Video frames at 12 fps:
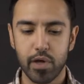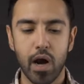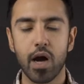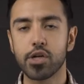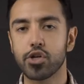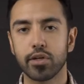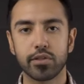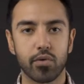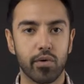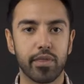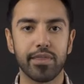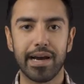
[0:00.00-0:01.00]
the hundreds
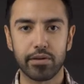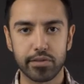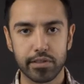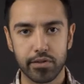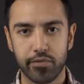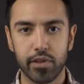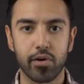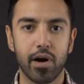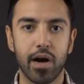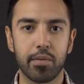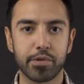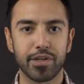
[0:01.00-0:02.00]
or thousands of other
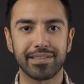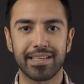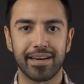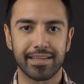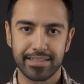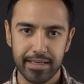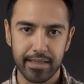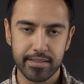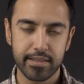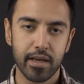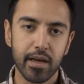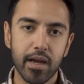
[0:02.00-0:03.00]
options that
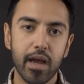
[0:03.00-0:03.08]
exist.